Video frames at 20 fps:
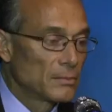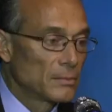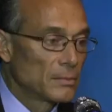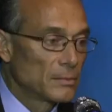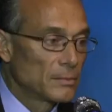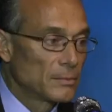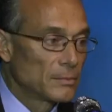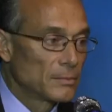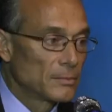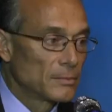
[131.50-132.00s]

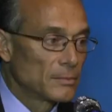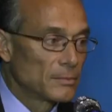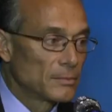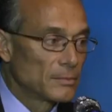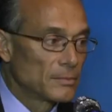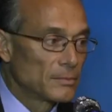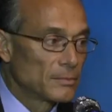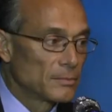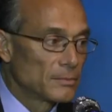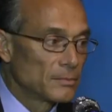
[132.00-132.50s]

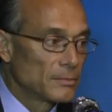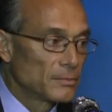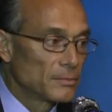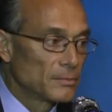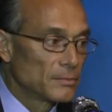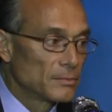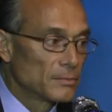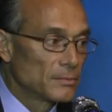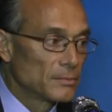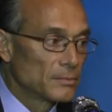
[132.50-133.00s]

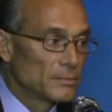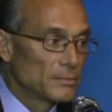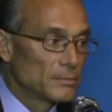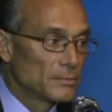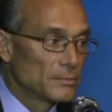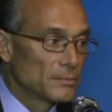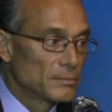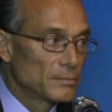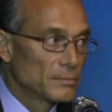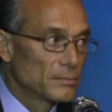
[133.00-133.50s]

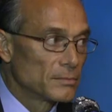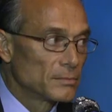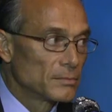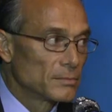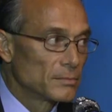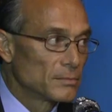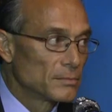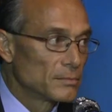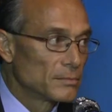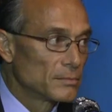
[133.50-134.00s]

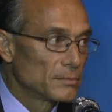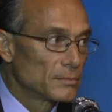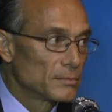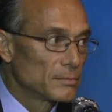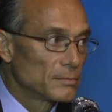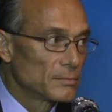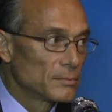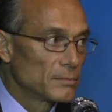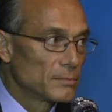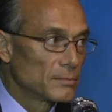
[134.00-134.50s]

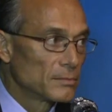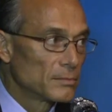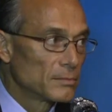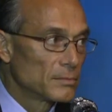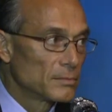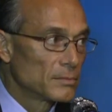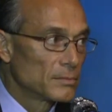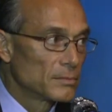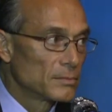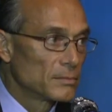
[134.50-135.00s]

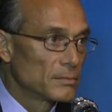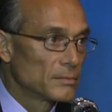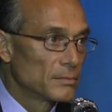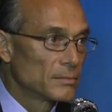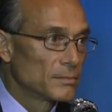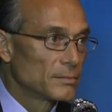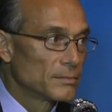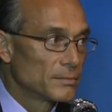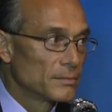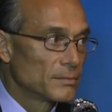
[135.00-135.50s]

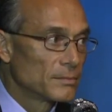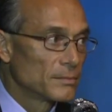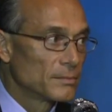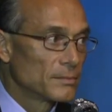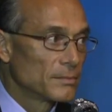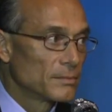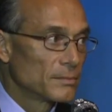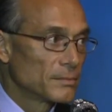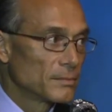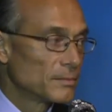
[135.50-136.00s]

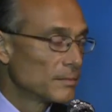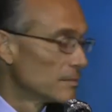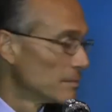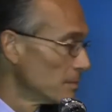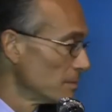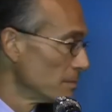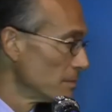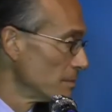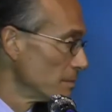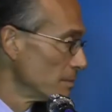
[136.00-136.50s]

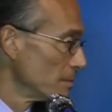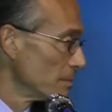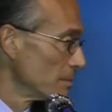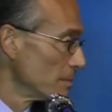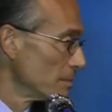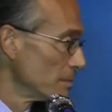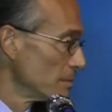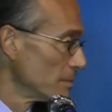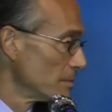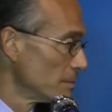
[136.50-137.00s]

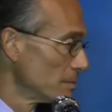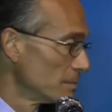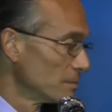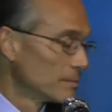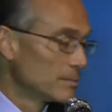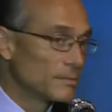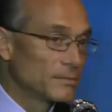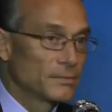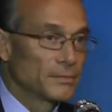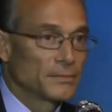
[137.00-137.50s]

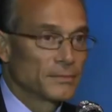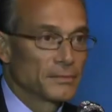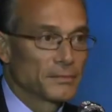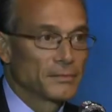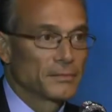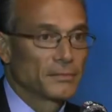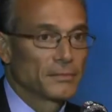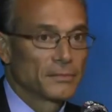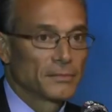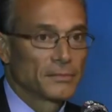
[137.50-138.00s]

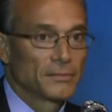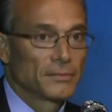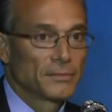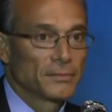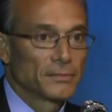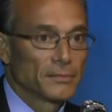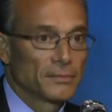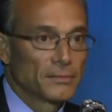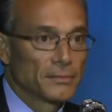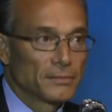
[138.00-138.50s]

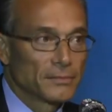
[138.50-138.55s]
The person shown says nothing.